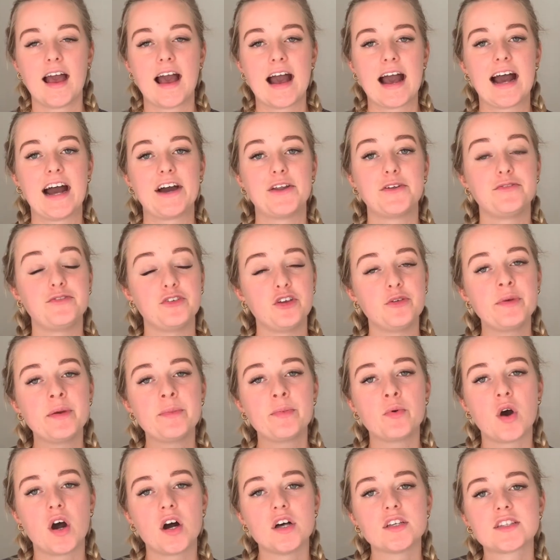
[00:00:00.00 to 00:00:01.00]
I had a few
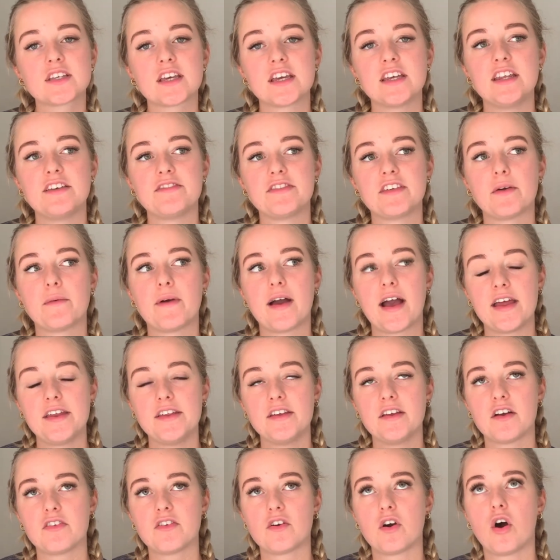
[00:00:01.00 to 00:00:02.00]
people asking if there were any
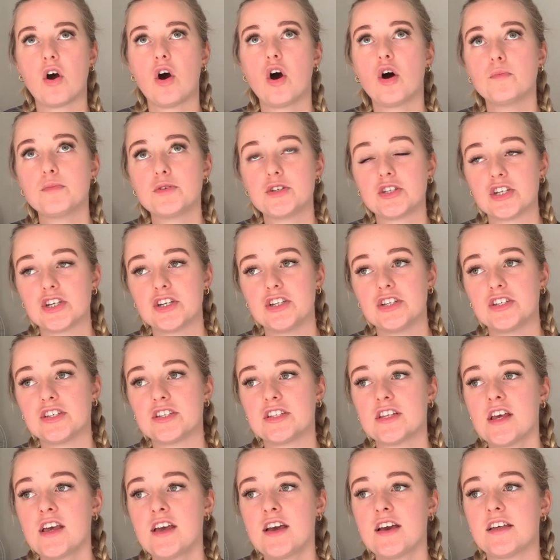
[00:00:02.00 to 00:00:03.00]
other options
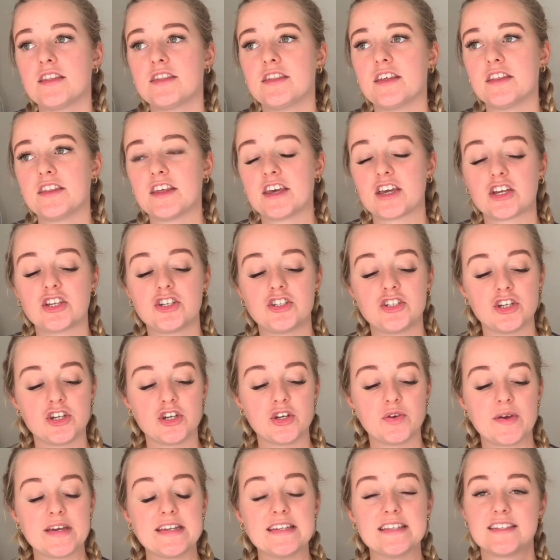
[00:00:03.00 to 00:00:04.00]
that they could
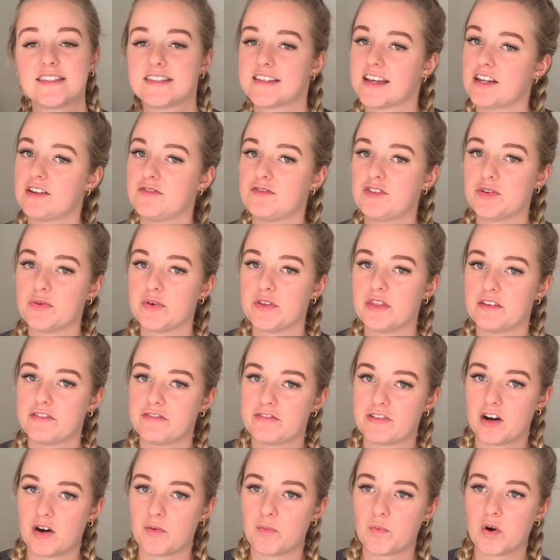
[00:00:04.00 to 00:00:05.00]
do instead of doing the
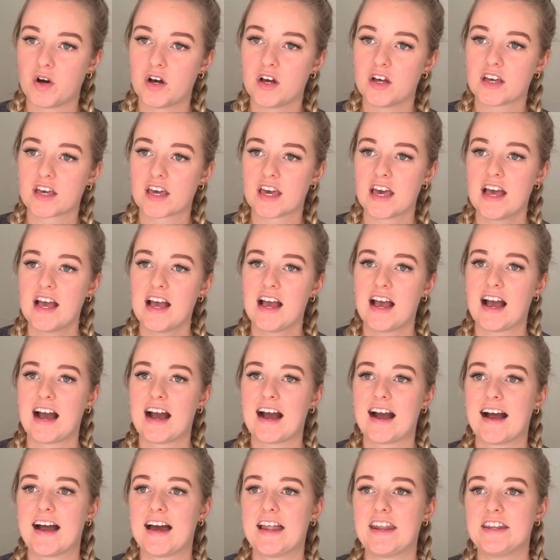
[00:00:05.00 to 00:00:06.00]
farm work.
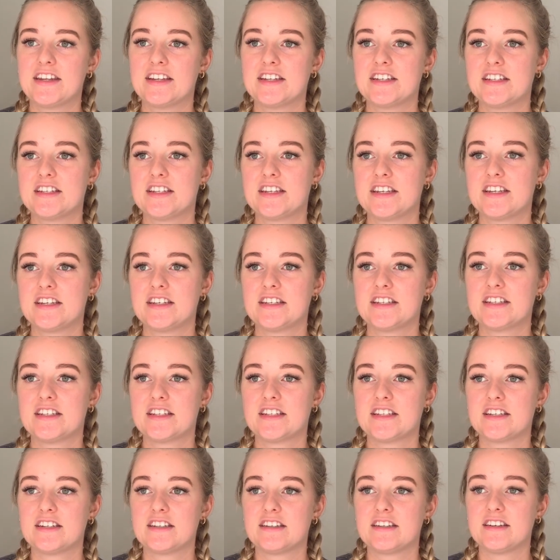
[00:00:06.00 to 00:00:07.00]
And
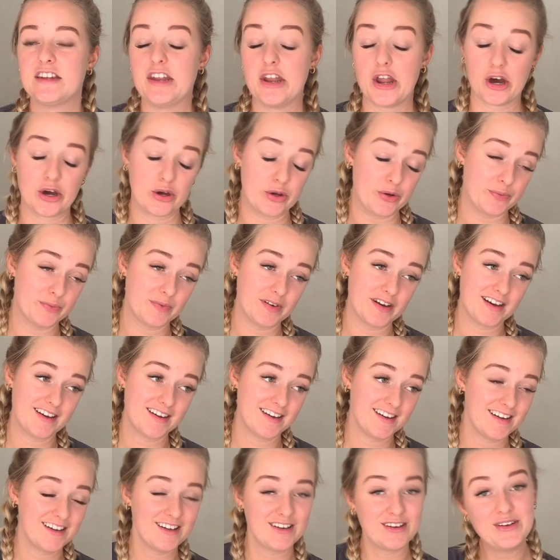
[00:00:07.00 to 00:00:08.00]
no,
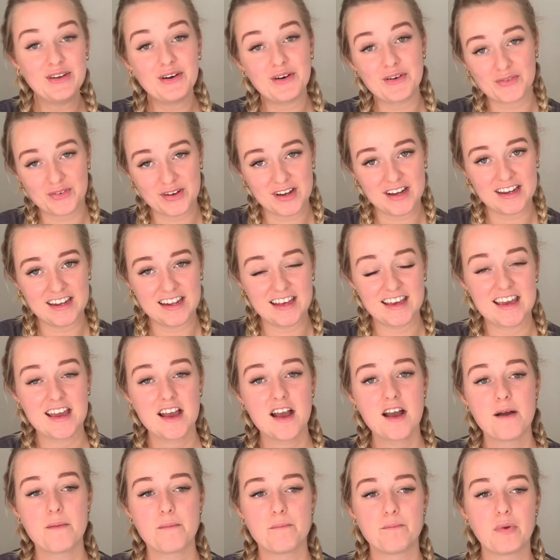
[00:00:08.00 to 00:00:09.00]
not really.
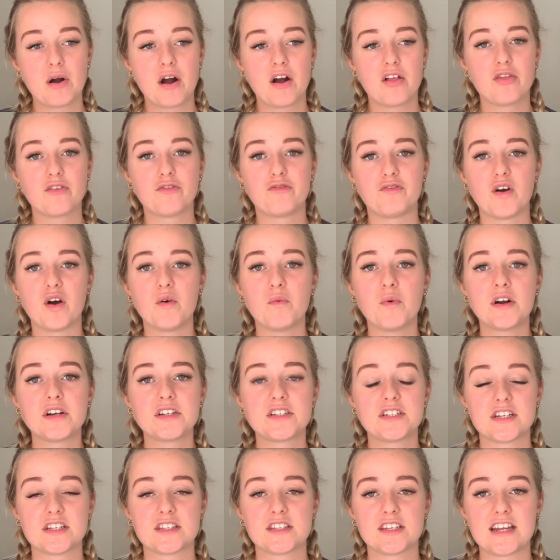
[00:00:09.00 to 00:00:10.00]
But the farm work
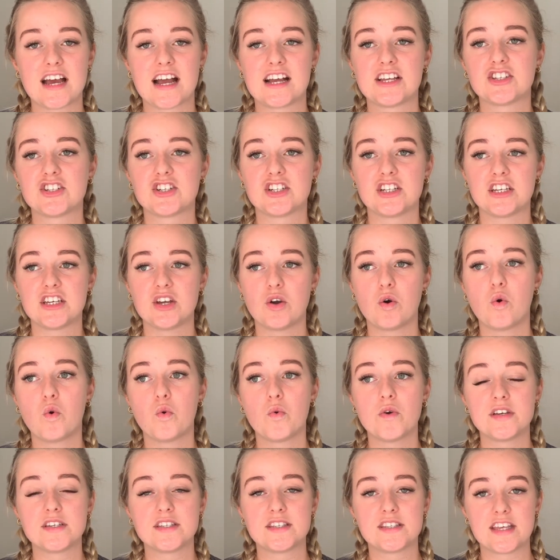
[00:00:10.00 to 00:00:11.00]
doesn't actually
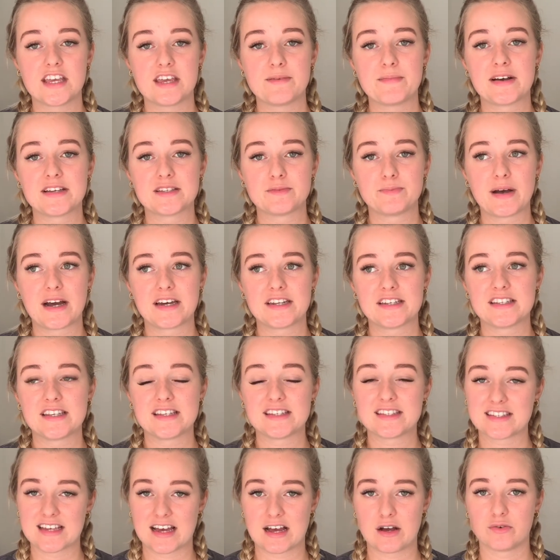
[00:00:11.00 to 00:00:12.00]
always seem as bad as it
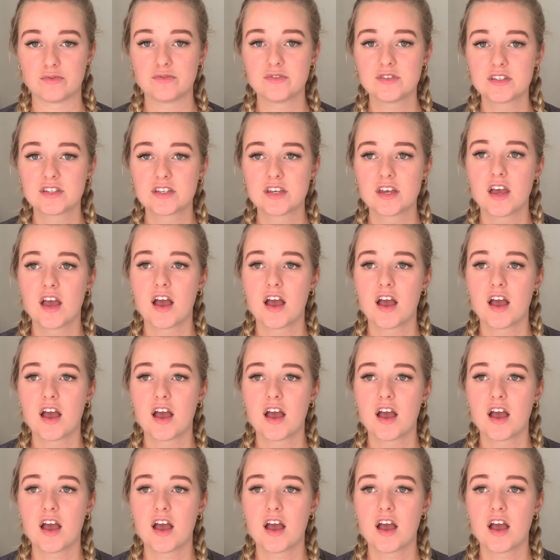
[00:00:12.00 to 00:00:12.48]
sounds.